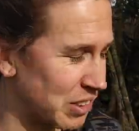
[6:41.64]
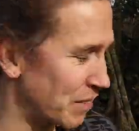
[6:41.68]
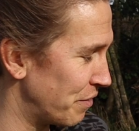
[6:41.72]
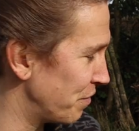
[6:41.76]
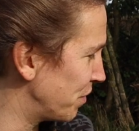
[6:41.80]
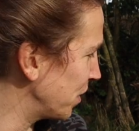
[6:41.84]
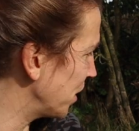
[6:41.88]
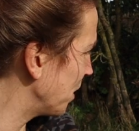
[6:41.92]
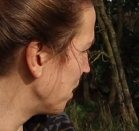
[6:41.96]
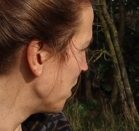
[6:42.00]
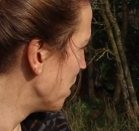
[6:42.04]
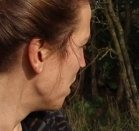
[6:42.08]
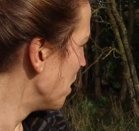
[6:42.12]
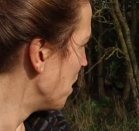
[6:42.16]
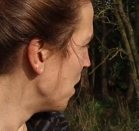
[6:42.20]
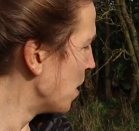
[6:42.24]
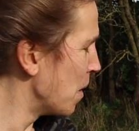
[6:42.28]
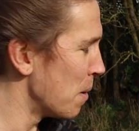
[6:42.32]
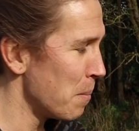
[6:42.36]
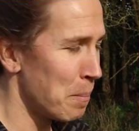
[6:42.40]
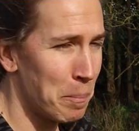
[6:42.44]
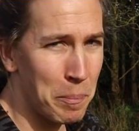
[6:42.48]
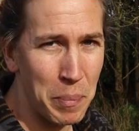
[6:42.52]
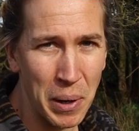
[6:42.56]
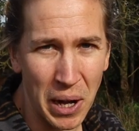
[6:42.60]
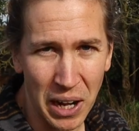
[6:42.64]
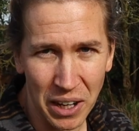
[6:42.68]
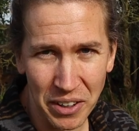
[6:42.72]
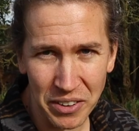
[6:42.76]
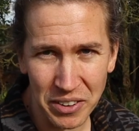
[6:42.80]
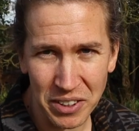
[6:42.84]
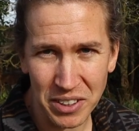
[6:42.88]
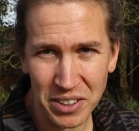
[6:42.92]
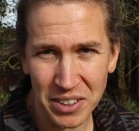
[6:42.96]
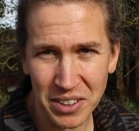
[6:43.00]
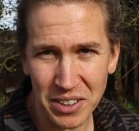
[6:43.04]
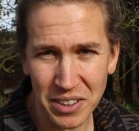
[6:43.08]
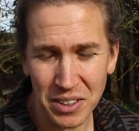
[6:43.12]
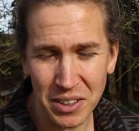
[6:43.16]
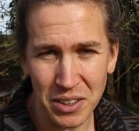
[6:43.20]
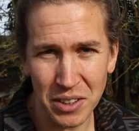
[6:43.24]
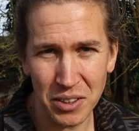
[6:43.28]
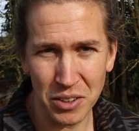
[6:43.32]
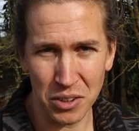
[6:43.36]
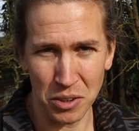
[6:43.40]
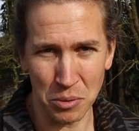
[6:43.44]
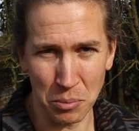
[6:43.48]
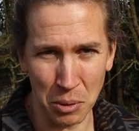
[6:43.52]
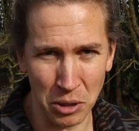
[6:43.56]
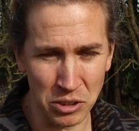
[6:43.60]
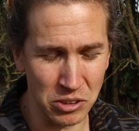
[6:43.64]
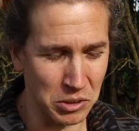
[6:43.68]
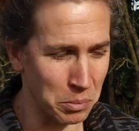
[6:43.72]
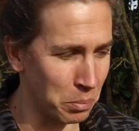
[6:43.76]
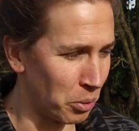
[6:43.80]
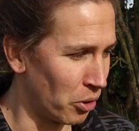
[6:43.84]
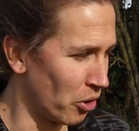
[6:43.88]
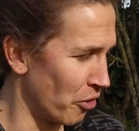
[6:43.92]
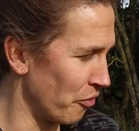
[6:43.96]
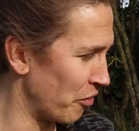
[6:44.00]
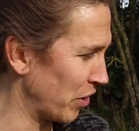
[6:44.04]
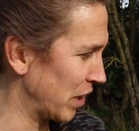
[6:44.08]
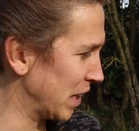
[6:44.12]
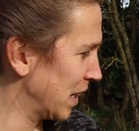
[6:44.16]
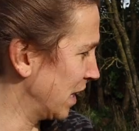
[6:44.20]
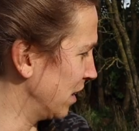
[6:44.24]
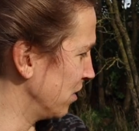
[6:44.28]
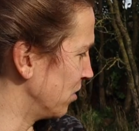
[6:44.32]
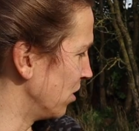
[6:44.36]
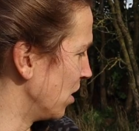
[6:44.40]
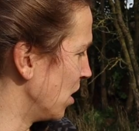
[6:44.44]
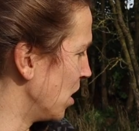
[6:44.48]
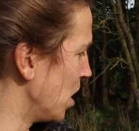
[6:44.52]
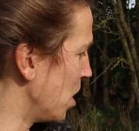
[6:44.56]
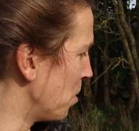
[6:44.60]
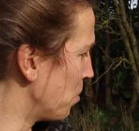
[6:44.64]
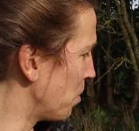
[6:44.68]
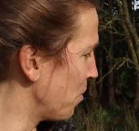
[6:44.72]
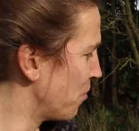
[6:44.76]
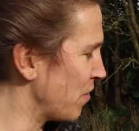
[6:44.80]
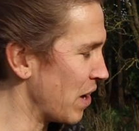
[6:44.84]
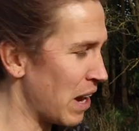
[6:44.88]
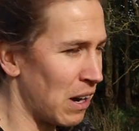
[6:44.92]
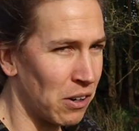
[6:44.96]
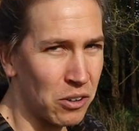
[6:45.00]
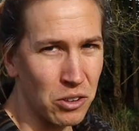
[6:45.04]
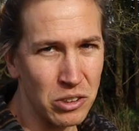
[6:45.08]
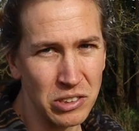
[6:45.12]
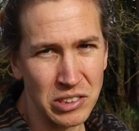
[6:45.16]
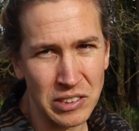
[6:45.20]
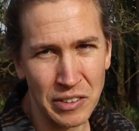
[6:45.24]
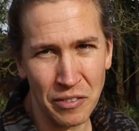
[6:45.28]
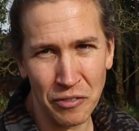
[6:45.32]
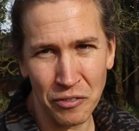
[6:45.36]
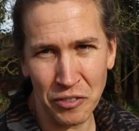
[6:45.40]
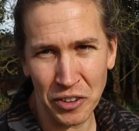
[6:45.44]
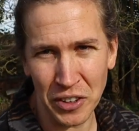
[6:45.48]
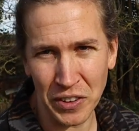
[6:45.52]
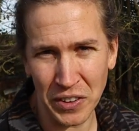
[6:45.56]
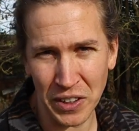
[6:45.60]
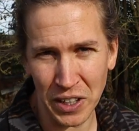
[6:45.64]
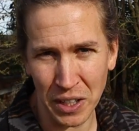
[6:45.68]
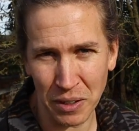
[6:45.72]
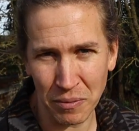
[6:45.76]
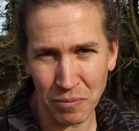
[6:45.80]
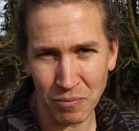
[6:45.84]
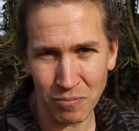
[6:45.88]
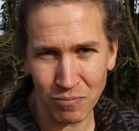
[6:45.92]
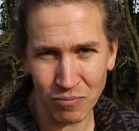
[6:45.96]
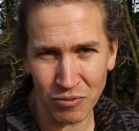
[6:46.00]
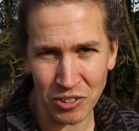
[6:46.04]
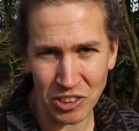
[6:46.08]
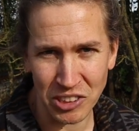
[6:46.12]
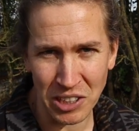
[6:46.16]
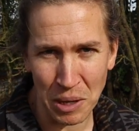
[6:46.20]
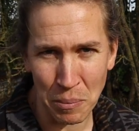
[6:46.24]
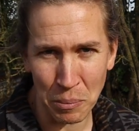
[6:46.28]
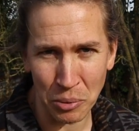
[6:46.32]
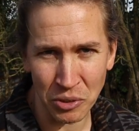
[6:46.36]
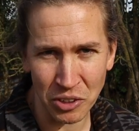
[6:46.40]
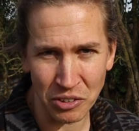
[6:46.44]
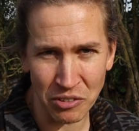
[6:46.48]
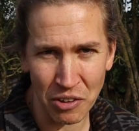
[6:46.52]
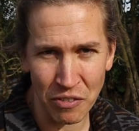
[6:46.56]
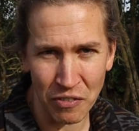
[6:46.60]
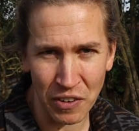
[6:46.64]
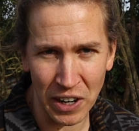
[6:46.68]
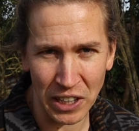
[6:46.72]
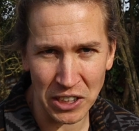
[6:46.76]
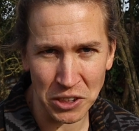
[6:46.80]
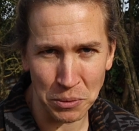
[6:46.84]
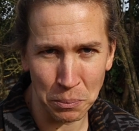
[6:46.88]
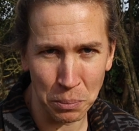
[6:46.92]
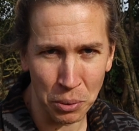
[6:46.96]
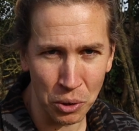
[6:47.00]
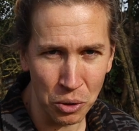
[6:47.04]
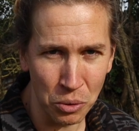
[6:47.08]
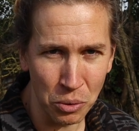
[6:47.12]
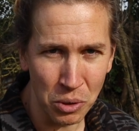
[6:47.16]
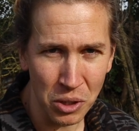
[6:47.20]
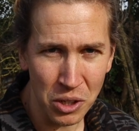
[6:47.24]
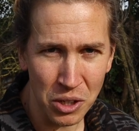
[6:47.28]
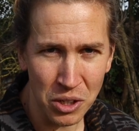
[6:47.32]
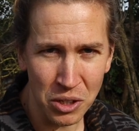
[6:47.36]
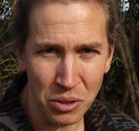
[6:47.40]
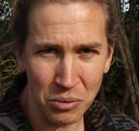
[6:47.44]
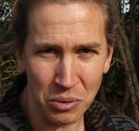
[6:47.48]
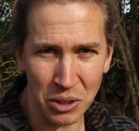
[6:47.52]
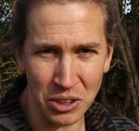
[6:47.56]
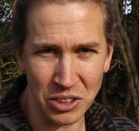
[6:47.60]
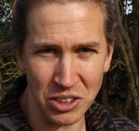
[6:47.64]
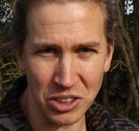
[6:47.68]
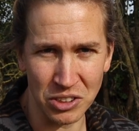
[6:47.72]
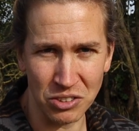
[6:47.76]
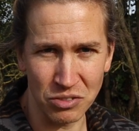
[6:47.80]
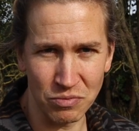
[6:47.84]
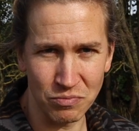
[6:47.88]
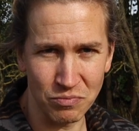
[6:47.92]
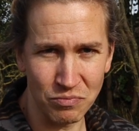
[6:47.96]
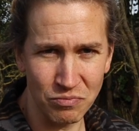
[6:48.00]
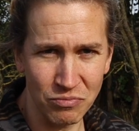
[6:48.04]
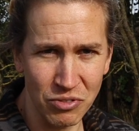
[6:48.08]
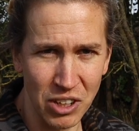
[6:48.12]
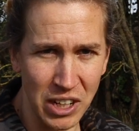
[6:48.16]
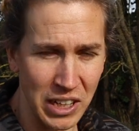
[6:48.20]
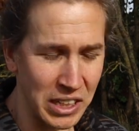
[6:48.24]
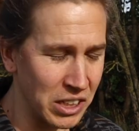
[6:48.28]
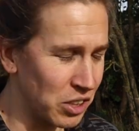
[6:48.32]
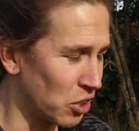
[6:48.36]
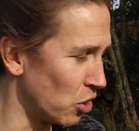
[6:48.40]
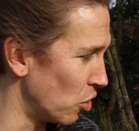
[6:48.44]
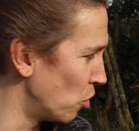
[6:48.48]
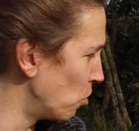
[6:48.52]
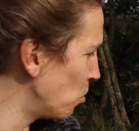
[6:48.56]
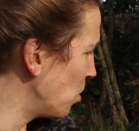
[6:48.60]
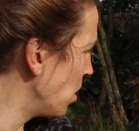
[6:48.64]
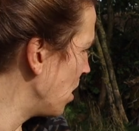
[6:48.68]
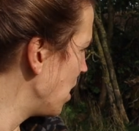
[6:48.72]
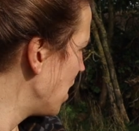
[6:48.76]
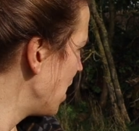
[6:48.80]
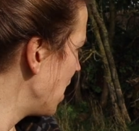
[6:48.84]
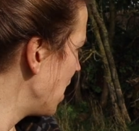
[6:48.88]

something. But the most important thing is we've now got something that resembles a reflection pool, which is really cool.